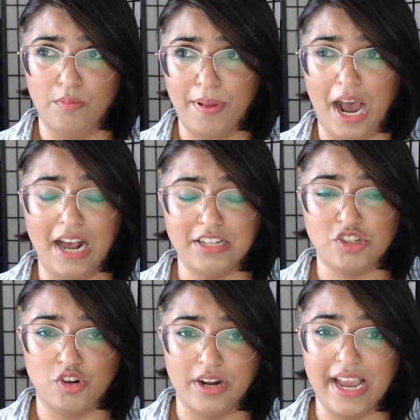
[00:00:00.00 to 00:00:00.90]

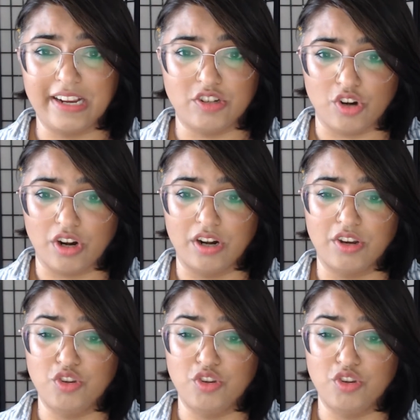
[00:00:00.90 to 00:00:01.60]
past your next turn.